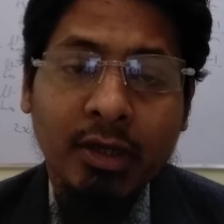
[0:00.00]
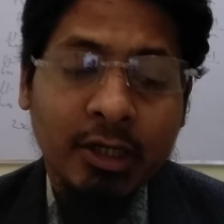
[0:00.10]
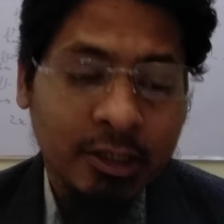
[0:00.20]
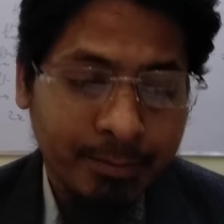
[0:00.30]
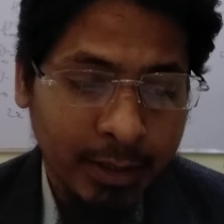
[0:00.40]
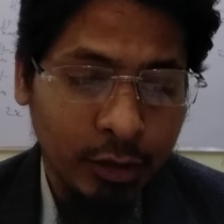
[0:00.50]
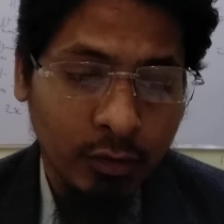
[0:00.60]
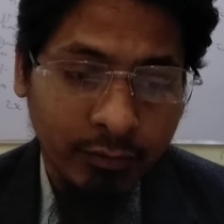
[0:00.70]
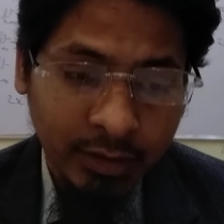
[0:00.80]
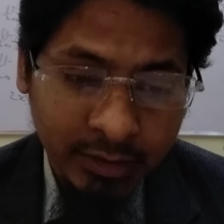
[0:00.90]
Spreading
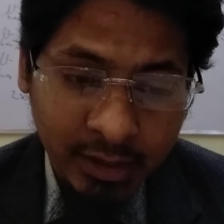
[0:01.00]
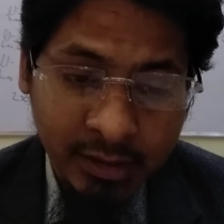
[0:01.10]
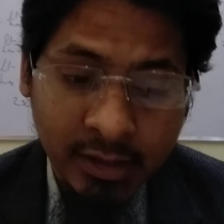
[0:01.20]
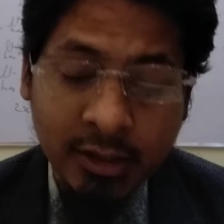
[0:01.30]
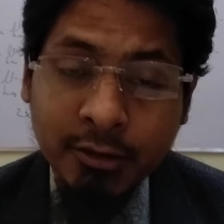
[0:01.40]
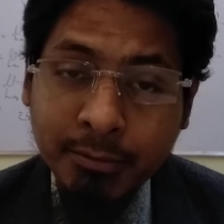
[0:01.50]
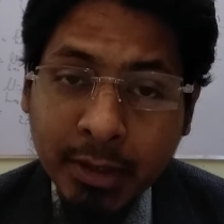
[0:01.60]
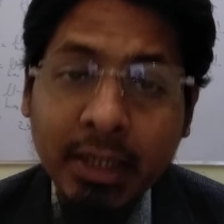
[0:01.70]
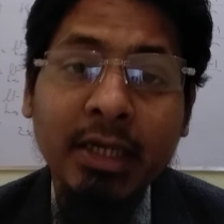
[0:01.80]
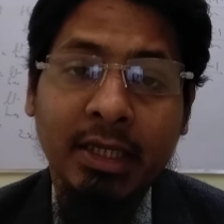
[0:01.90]
of diseases is
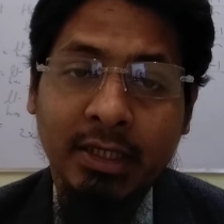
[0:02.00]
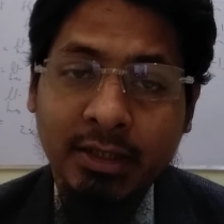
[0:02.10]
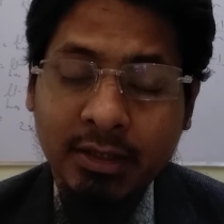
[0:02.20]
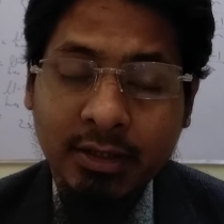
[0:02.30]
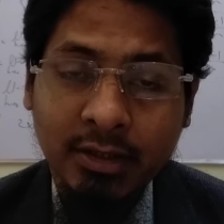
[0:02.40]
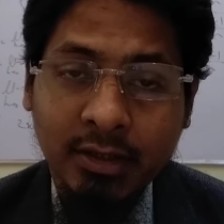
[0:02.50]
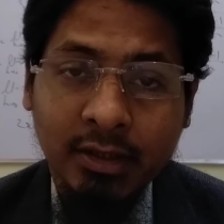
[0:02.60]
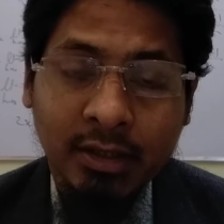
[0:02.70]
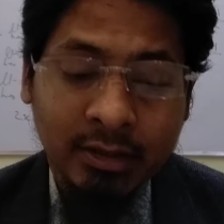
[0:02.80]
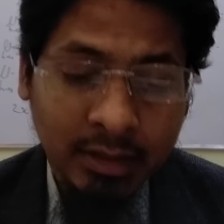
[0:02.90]
mainly
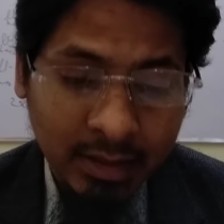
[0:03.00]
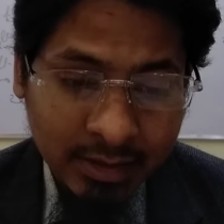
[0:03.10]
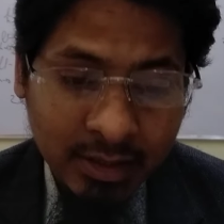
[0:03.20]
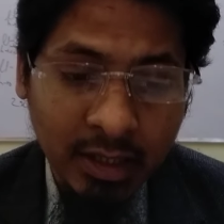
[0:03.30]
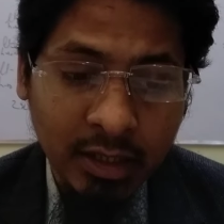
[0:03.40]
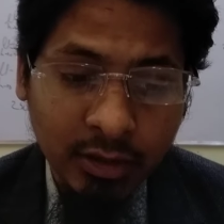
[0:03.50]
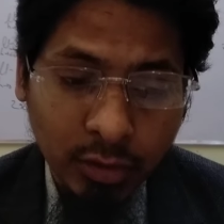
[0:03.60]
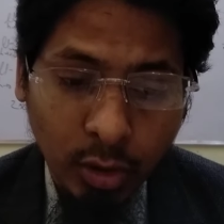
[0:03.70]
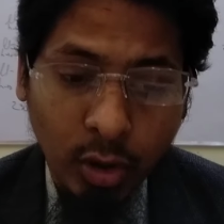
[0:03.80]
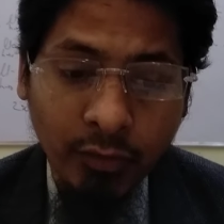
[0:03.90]
the result
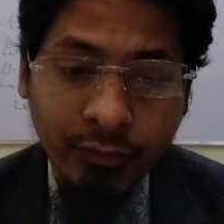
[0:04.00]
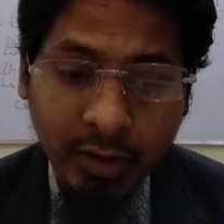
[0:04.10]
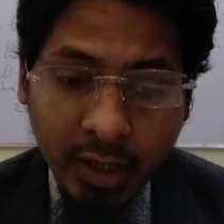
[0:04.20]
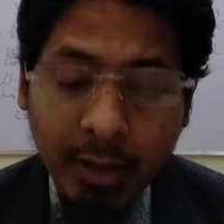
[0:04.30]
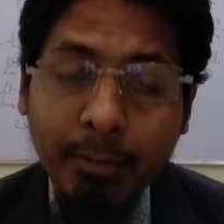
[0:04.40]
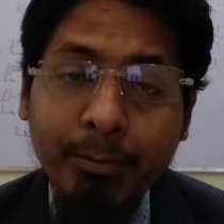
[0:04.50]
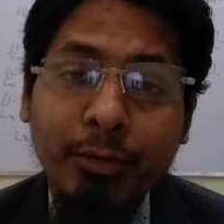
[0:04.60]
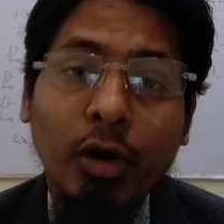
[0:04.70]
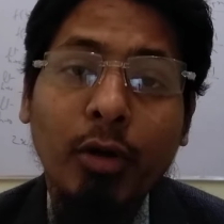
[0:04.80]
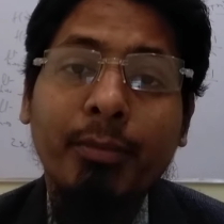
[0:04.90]
of
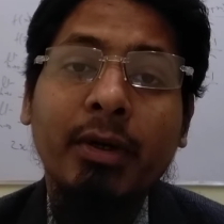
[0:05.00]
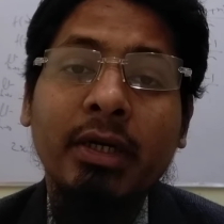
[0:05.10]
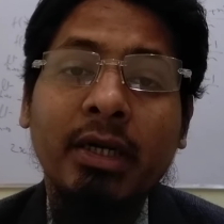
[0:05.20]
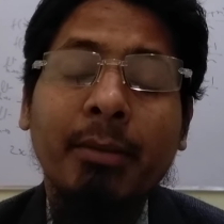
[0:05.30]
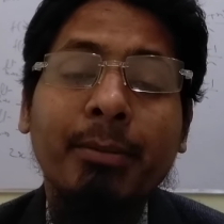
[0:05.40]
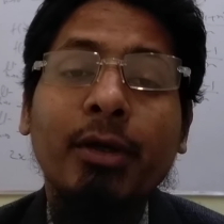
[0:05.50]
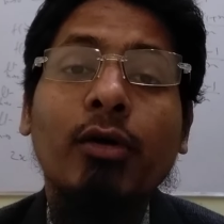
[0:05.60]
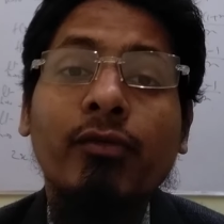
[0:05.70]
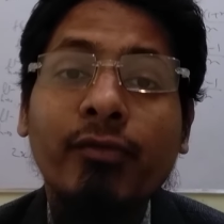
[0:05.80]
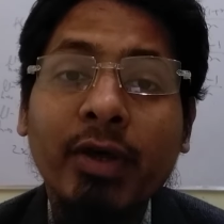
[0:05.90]
improper dumping
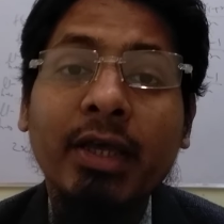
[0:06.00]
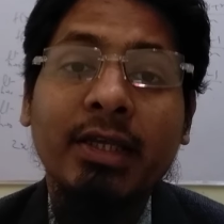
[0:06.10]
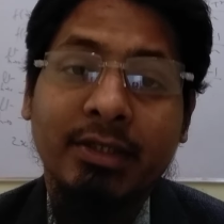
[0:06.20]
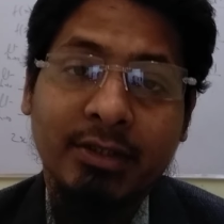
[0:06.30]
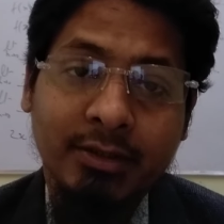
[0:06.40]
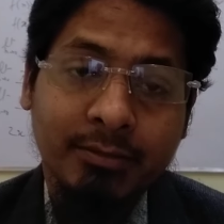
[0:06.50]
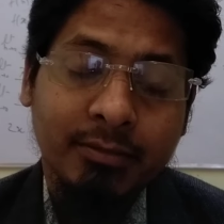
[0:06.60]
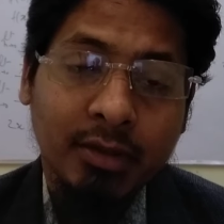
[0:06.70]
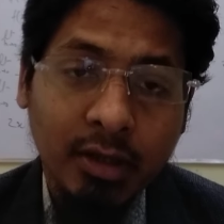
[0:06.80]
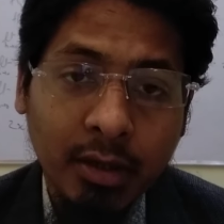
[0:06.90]
of waste.
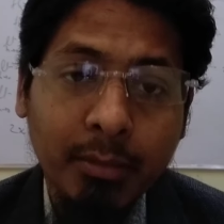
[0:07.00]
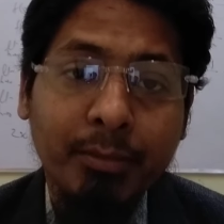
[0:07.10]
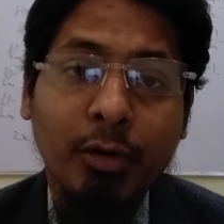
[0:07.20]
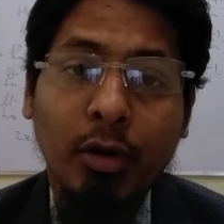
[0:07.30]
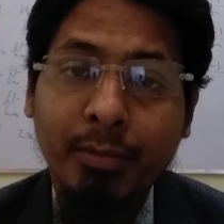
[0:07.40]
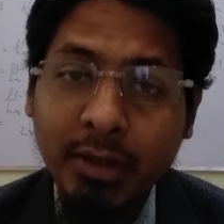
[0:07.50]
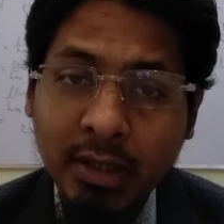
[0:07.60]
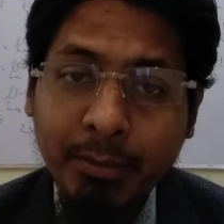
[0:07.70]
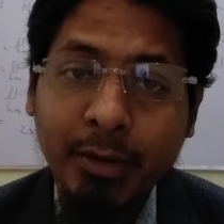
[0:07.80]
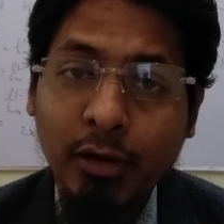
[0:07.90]
Improper
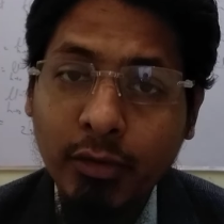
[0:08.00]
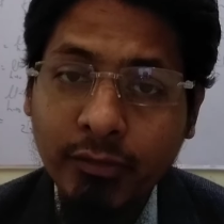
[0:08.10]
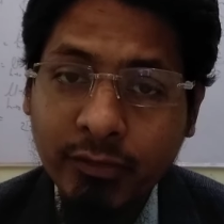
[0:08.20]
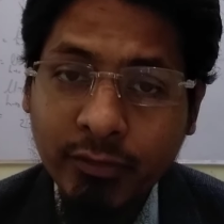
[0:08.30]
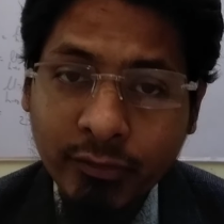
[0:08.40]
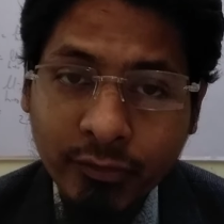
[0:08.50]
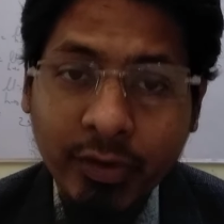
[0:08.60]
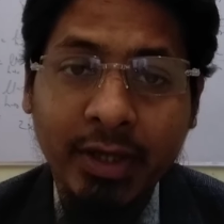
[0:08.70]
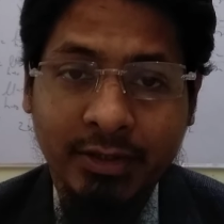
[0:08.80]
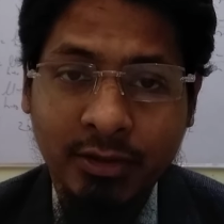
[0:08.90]
dumping of
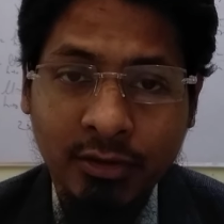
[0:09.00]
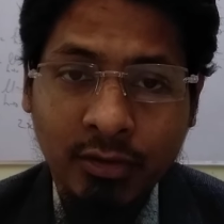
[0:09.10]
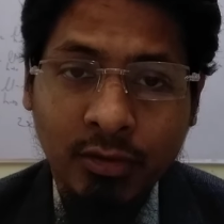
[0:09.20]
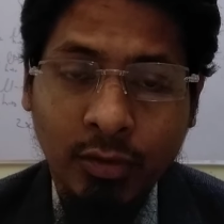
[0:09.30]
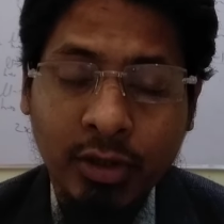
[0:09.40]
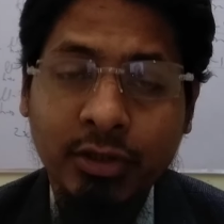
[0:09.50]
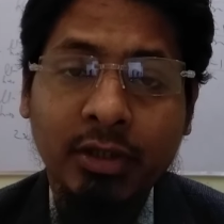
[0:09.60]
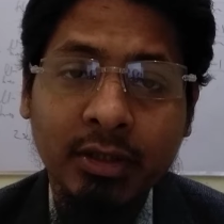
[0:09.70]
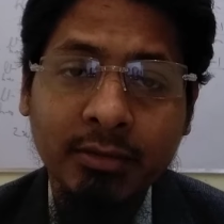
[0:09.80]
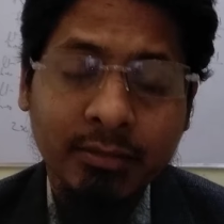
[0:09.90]
waste. Okay,
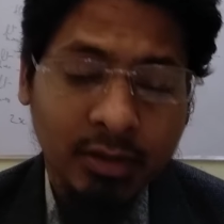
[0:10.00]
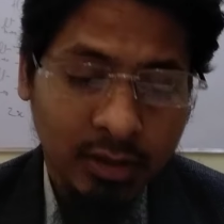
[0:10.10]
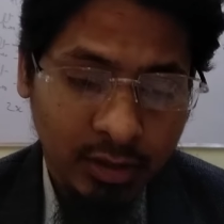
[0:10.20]
children.